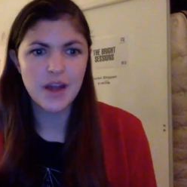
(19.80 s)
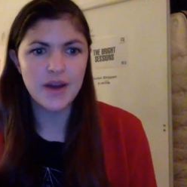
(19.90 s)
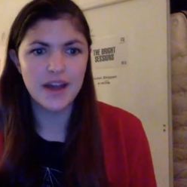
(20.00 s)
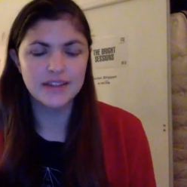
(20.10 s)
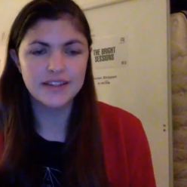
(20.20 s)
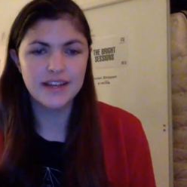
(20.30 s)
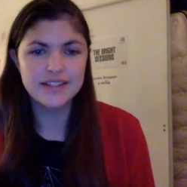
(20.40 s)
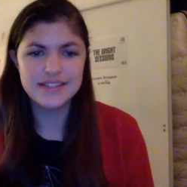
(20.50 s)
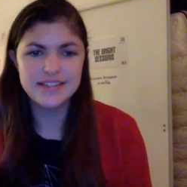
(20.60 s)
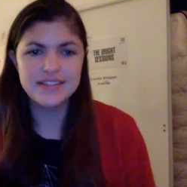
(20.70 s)
Okay,
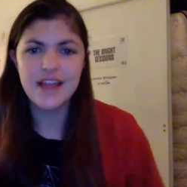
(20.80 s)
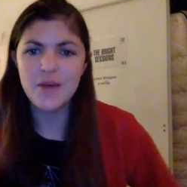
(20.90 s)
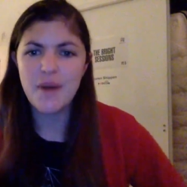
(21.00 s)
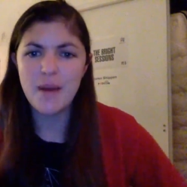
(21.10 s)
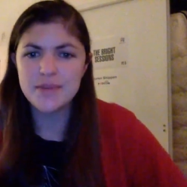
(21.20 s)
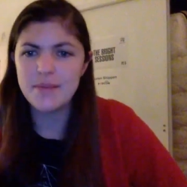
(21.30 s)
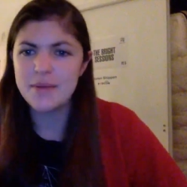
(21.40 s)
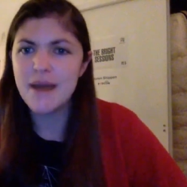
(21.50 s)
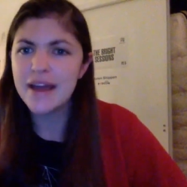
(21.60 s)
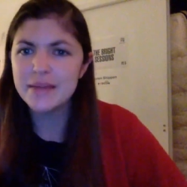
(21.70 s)
it's now popped
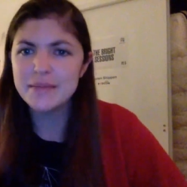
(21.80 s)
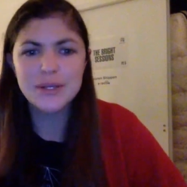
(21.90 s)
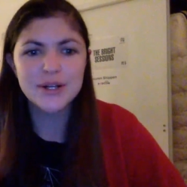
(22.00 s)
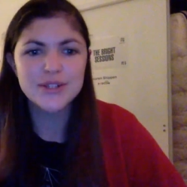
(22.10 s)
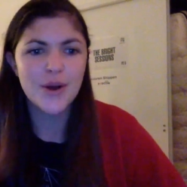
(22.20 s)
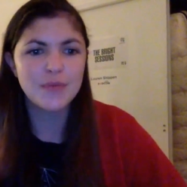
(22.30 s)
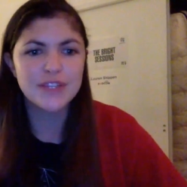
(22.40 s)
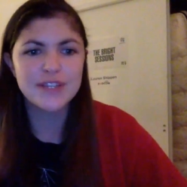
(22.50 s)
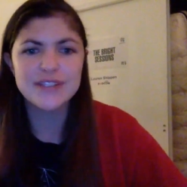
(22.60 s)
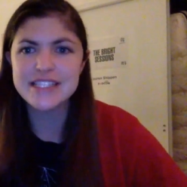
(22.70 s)
up on my computer, so
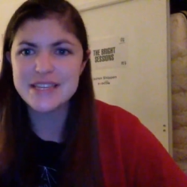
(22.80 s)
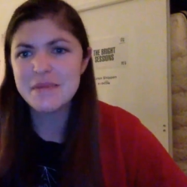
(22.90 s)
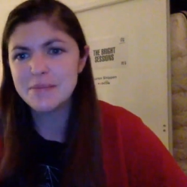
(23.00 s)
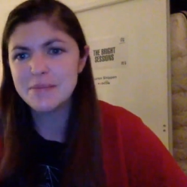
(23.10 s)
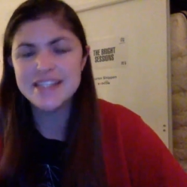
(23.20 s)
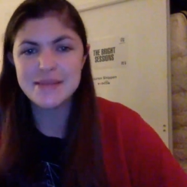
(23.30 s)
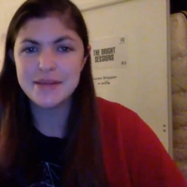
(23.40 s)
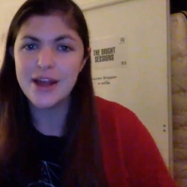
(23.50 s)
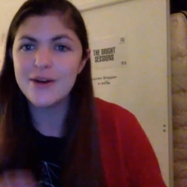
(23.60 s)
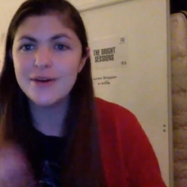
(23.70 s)
hopefully you can see me. Please let
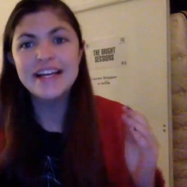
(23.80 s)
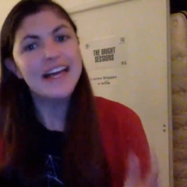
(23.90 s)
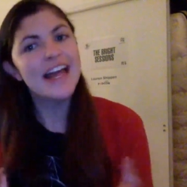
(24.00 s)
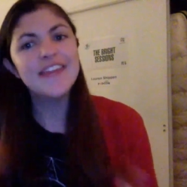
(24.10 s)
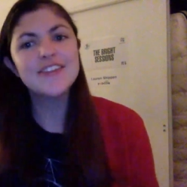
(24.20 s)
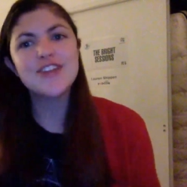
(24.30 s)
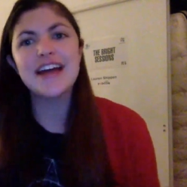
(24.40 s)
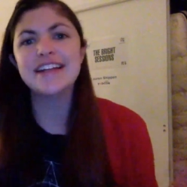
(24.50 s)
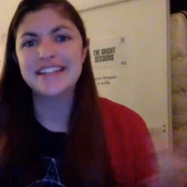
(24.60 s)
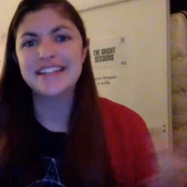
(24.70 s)
me know in the
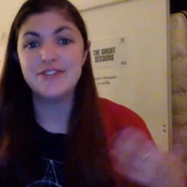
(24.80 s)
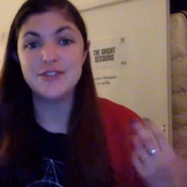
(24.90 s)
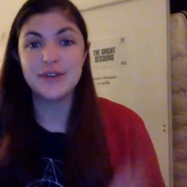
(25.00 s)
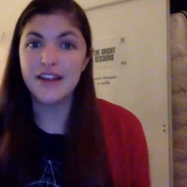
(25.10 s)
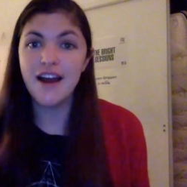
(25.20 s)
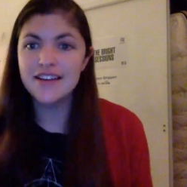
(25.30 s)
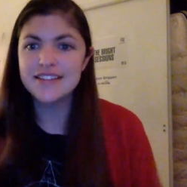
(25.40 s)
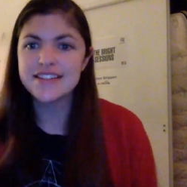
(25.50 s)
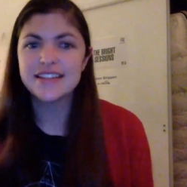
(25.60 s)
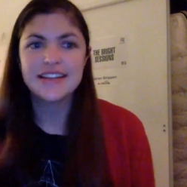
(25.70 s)
chat if you
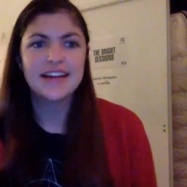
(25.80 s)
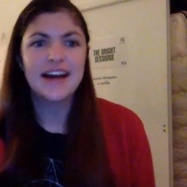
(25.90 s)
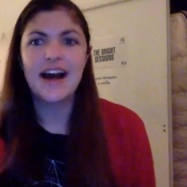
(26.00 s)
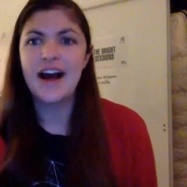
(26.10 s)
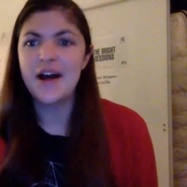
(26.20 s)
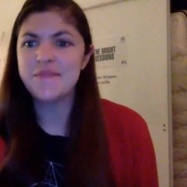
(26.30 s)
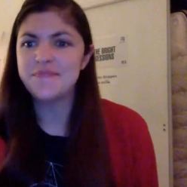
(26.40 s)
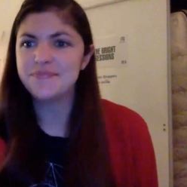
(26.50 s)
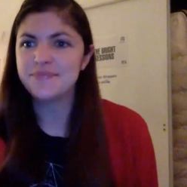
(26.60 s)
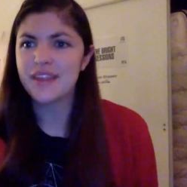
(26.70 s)
cannot,
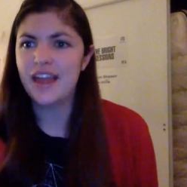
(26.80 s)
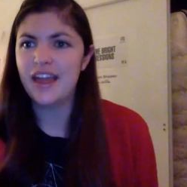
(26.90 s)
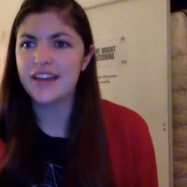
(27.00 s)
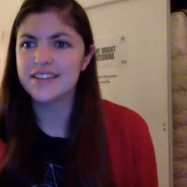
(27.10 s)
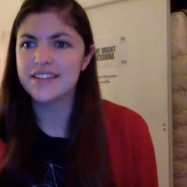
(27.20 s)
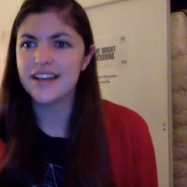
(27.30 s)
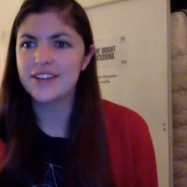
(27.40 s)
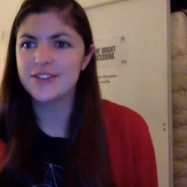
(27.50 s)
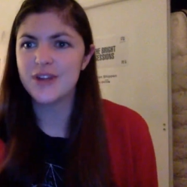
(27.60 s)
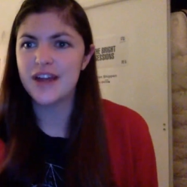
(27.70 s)
and I'll
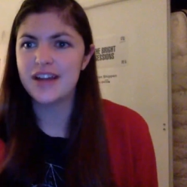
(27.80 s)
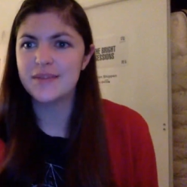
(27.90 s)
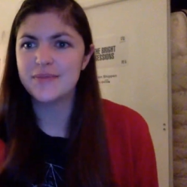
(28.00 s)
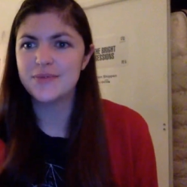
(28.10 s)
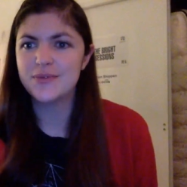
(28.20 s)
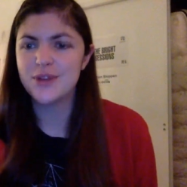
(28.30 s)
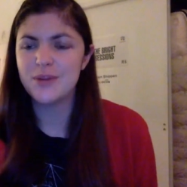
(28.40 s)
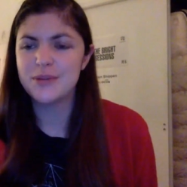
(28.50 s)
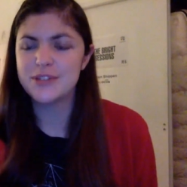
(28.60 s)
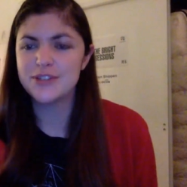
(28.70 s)
try to
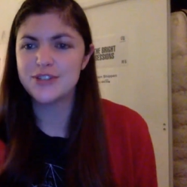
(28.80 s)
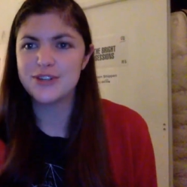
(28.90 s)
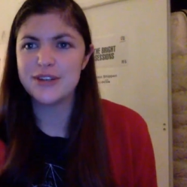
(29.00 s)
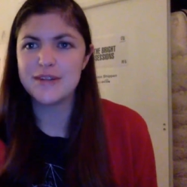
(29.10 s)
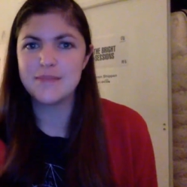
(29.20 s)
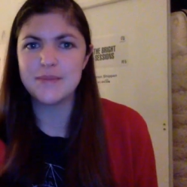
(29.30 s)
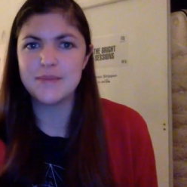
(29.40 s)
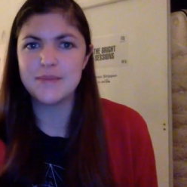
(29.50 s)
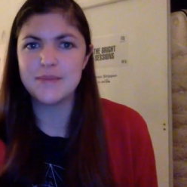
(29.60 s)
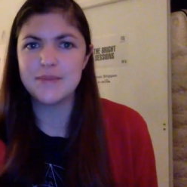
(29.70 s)
troubleshoot it, but it
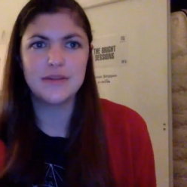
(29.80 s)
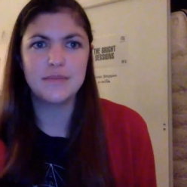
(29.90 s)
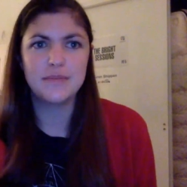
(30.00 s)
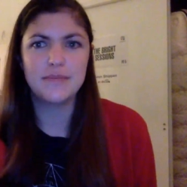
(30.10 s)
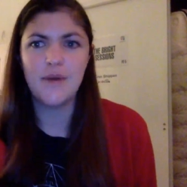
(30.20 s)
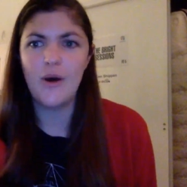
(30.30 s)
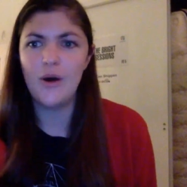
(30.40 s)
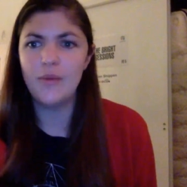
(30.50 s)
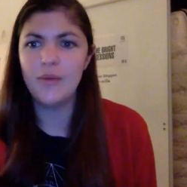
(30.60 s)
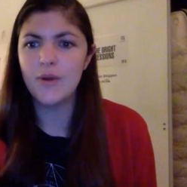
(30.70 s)
should
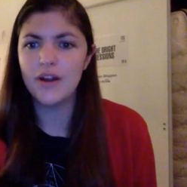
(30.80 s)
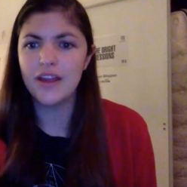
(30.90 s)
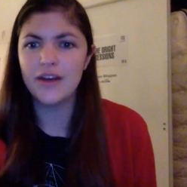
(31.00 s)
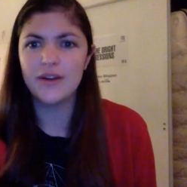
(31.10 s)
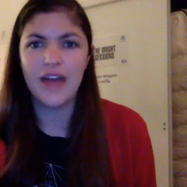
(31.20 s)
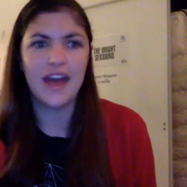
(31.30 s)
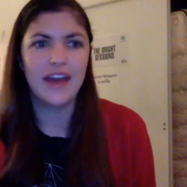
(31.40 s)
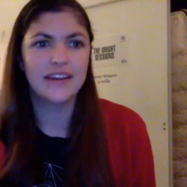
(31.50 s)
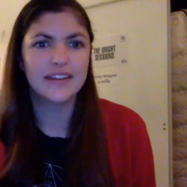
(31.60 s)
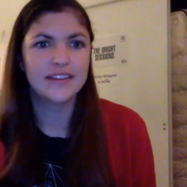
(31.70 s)
all be working
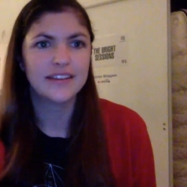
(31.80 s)
okay.